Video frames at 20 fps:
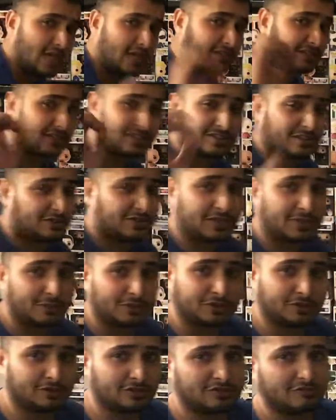Just because I'm a
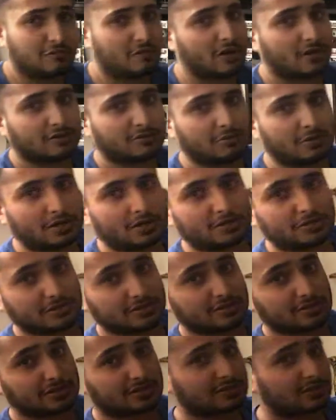huge fan of Power
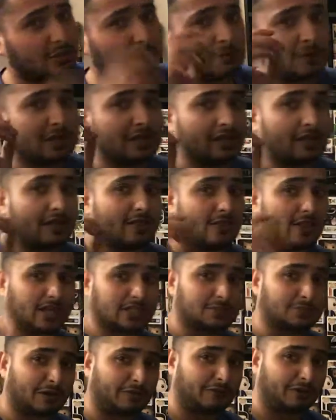Rangers. So
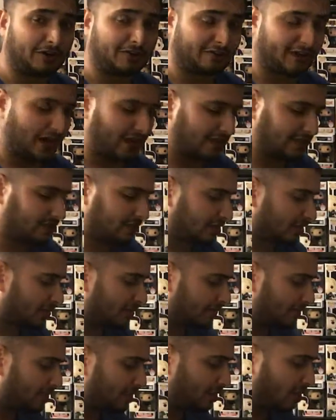that's my favourite item.